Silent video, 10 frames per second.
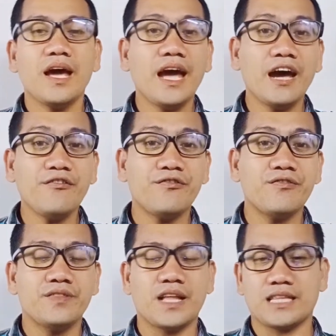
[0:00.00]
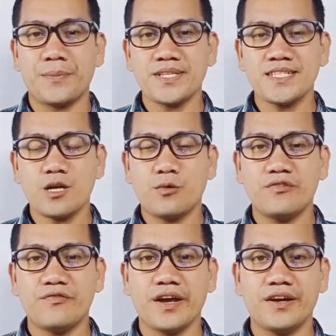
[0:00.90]
f that represents our
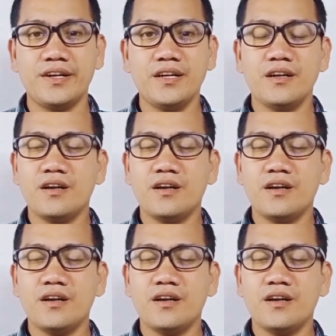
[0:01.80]
fare